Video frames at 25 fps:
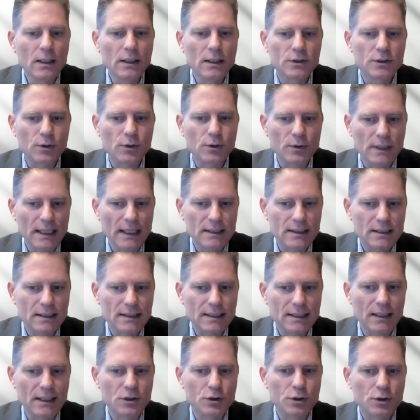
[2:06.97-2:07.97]
So that's
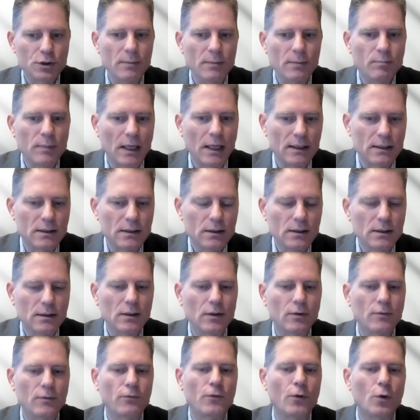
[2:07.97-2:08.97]
essentially
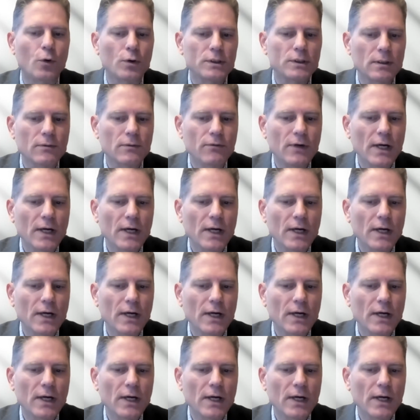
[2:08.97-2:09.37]
focusing